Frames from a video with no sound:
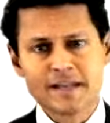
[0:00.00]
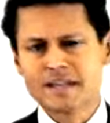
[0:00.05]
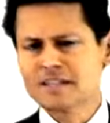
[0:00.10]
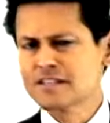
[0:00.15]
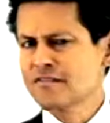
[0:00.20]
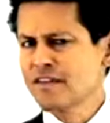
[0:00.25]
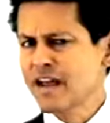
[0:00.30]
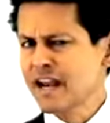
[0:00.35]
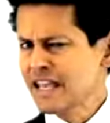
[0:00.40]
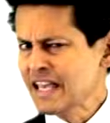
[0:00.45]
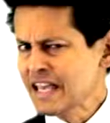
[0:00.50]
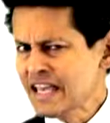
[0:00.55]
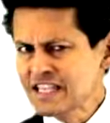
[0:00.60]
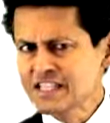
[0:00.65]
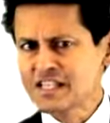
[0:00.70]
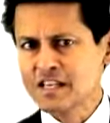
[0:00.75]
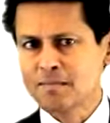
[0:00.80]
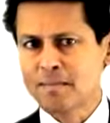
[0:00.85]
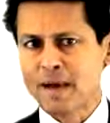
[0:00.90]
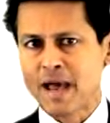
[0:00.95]
It is a very
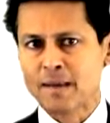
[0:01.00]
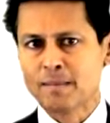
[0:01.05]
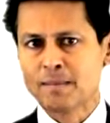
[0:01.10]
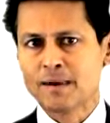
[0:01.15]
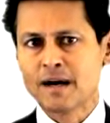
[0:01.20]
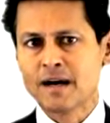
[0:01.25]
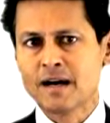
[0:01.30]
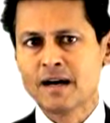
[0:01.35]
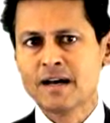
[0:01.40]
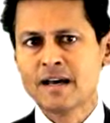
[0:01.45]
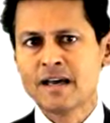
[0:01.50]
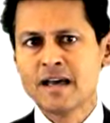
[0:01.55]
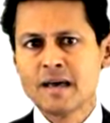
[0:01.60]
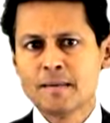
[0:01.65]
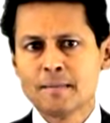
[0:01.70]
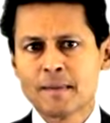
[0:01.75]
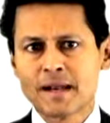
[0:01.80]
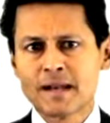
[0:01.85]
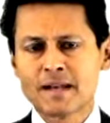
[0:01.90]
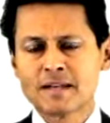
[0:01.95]
easy paper,
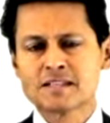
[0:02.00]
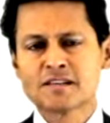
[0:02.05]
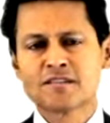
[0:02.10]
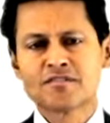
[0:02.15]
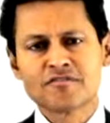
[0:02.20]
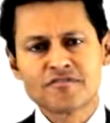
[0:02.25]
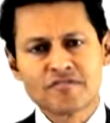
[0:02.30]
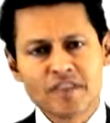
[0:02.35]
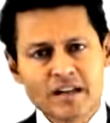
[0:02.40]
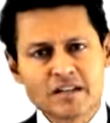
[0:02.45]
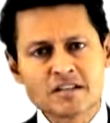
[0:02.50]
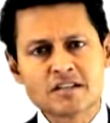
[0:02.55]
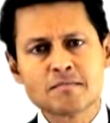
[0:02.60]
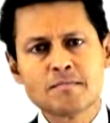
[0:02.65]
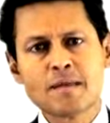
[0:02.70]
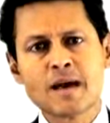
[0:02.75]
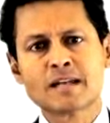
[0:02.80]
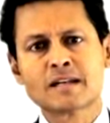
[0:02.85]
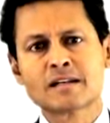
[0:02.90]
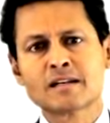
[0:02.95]
but it is a
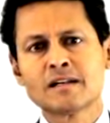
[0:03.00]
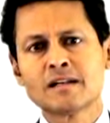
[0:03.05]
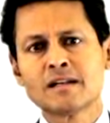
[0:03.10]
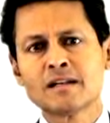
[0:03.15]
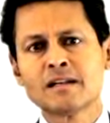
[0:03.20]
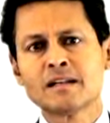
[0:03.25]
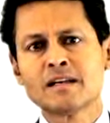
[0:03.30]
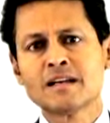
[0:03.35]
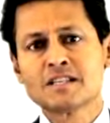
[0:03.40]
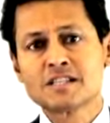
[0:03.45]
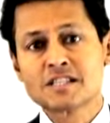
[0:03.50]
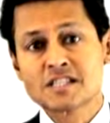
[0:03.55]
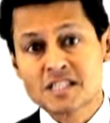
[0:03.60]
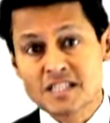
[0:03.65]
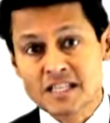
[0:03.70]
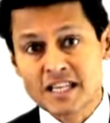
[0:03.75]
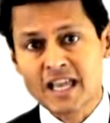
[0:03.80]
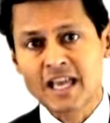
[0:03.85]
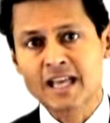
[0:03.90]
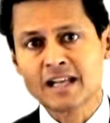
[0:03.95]
fundamental
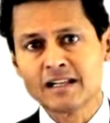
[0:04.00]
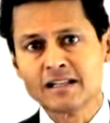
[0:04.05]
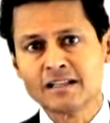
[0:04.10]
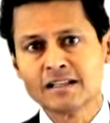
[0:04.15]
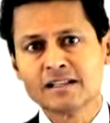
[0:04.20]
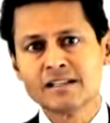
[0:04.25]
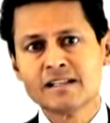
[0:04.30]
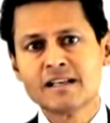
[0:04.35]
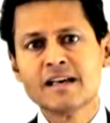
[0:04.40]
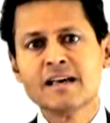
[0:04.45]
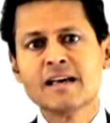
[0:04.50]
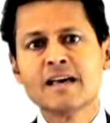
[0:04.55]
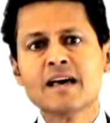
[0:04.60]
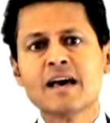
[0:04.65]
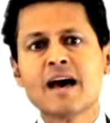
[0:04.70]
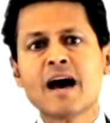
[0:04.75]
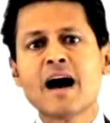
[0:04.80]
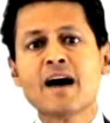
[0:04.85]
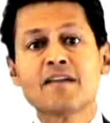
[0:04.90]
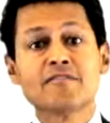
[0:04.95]
skill
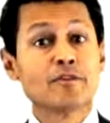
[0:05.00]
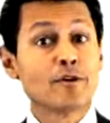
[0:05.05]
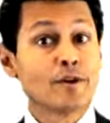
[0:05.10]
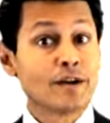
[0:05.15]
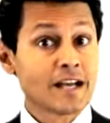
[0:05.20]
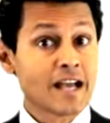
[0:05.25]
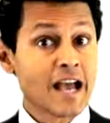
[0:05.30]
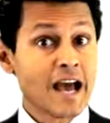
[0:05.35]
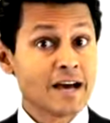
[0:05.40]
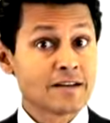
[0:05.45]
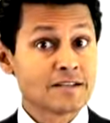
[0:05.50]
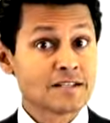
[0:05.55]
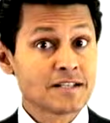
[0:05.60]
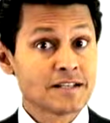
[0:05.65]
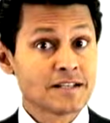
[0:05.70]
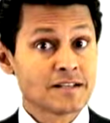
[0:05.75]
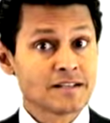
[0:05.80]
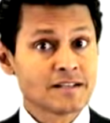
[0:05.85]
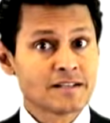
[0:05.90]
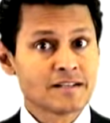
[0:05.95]
for an
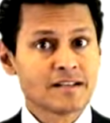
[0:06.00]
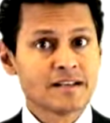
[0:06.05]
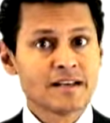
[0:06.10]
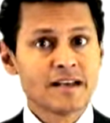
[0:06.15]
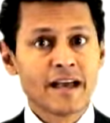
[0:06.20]
accountant.